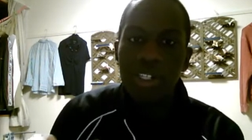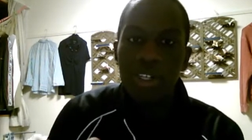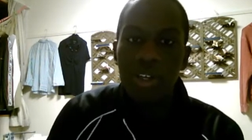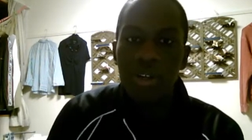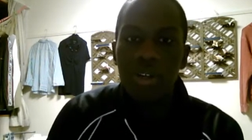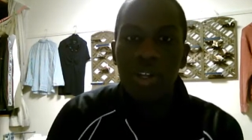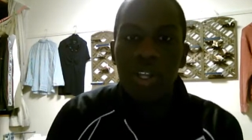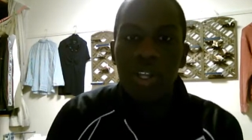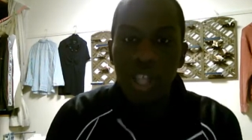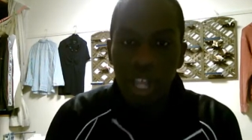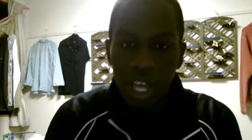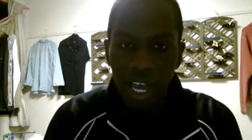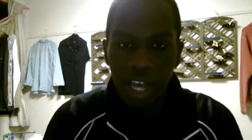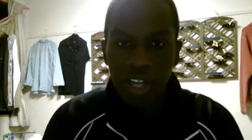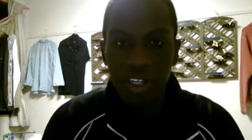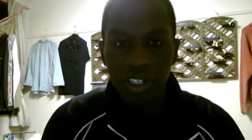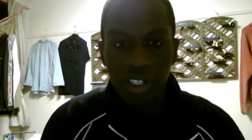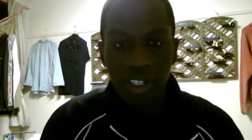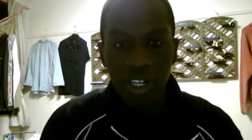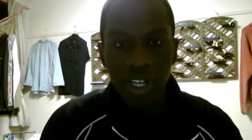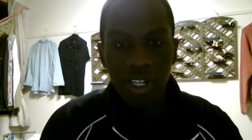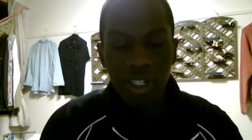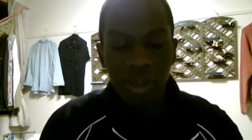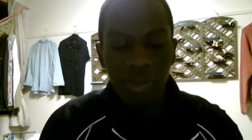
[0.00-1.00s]
So I
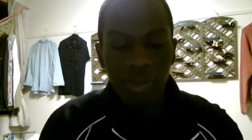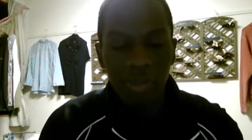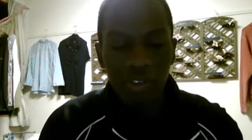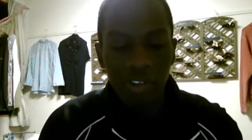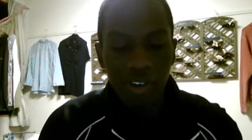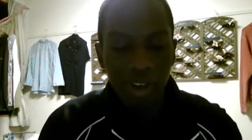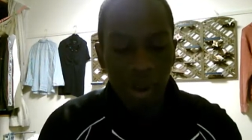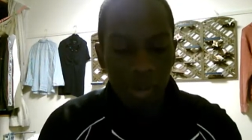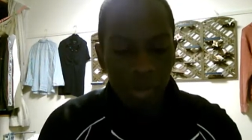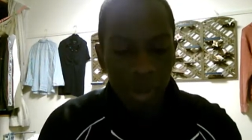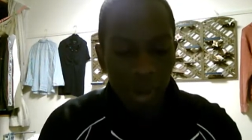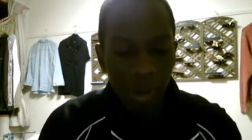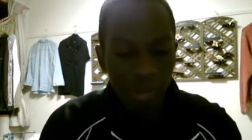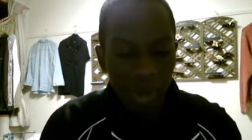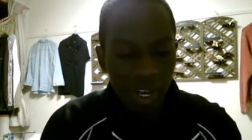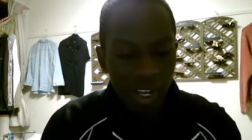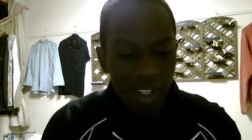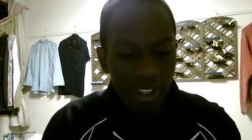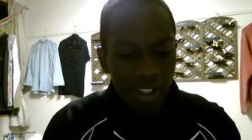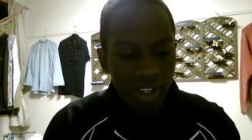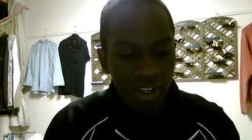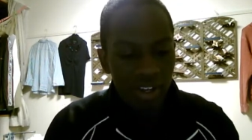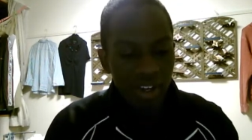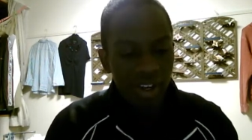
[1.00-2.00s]
usually like to ride my
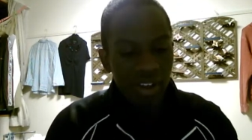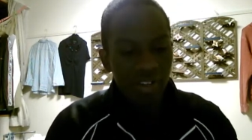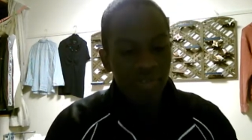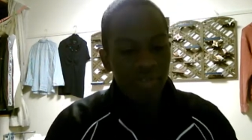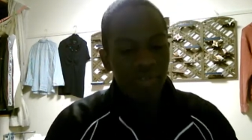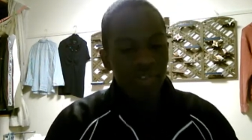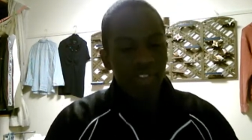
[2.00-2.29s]
bike there.